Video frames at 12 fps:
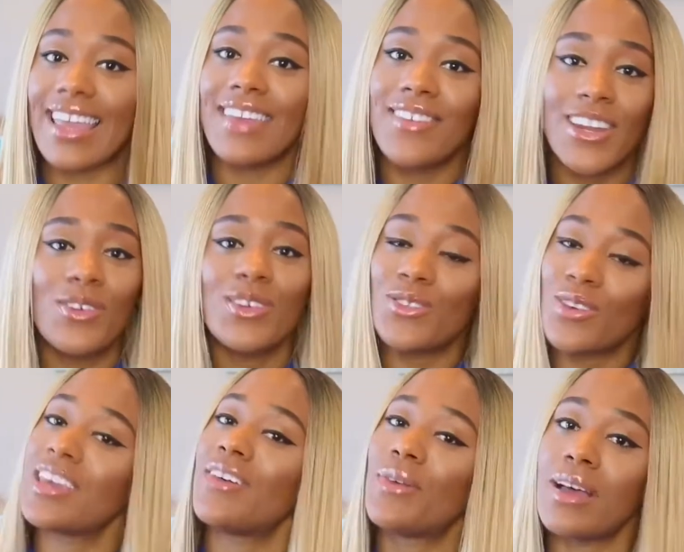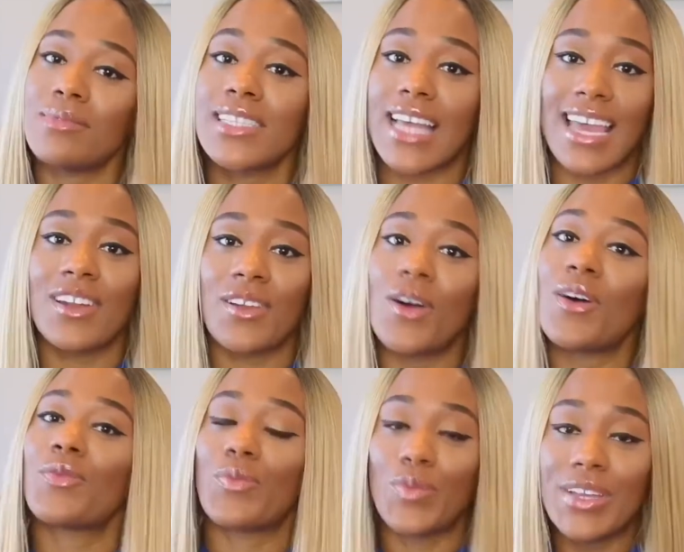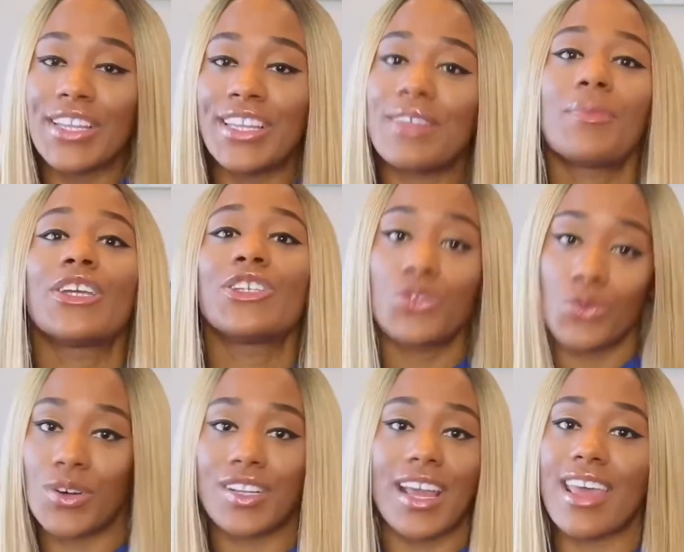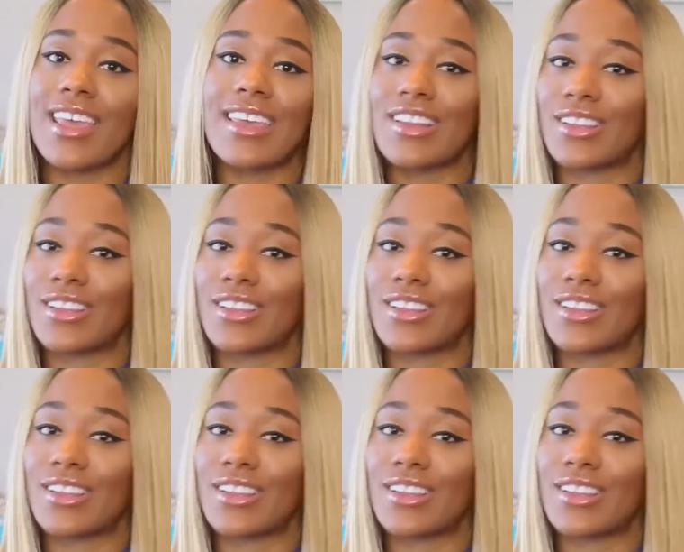Even though it's on your website and all, we need to make sure that